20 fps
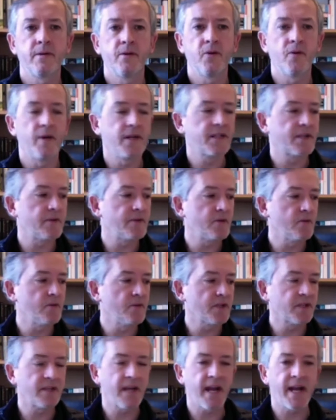Alright, so in
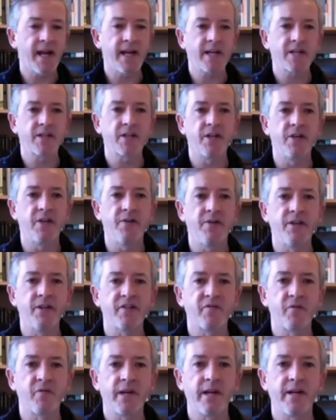order to execute those,
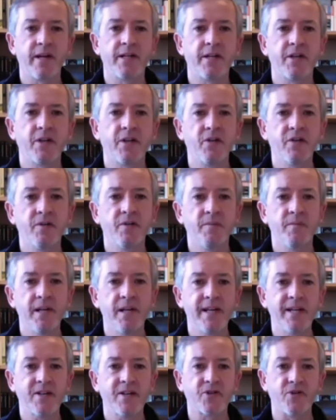if we're going to do them
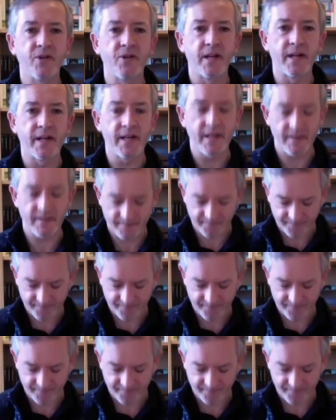literally,